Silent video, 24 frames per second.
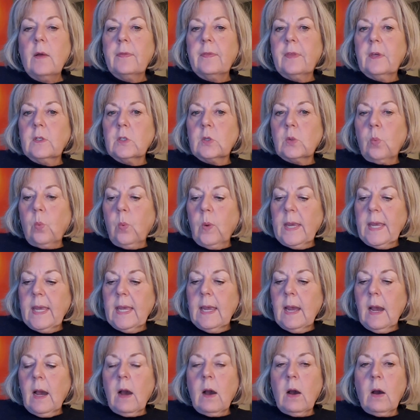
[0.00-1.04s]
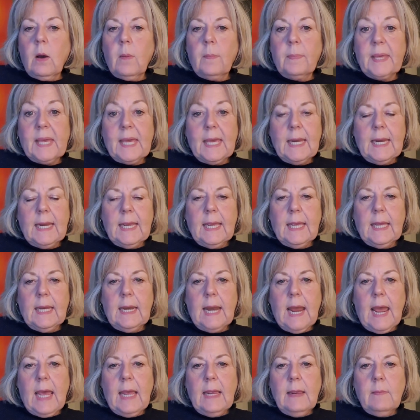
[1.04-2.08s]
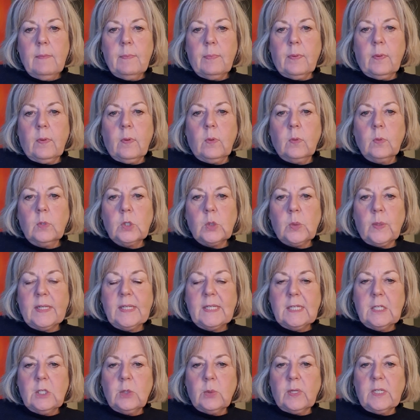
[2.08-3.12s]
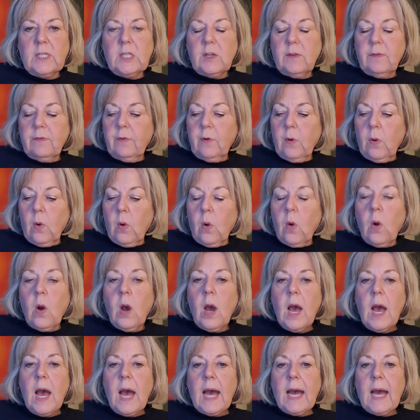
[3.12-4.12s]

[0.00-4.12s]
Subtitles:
that we are beginning in April 2024